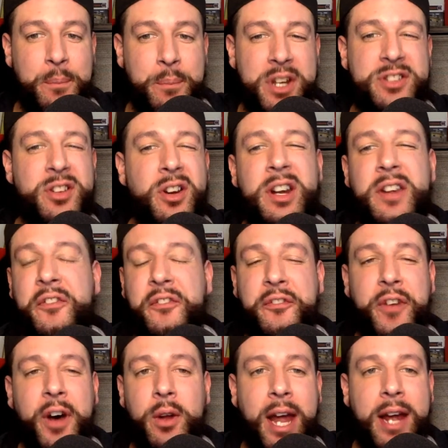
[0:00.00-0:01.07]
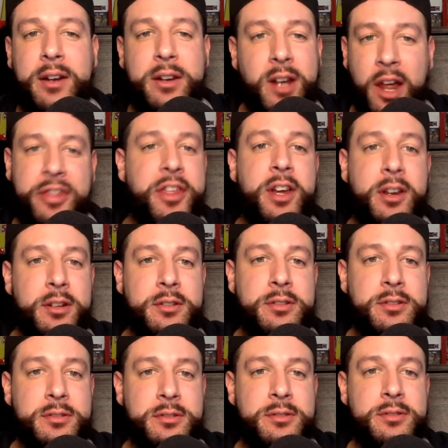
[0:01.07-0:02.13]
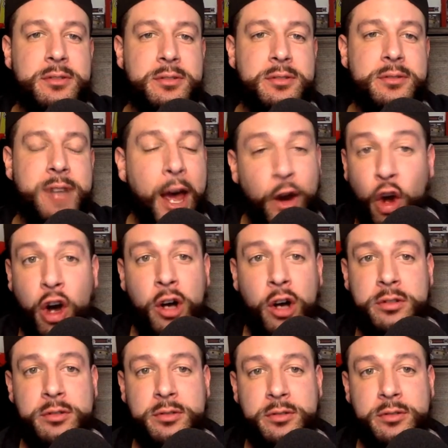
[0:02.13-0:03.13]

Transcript: but it certainly felt like nothing at all,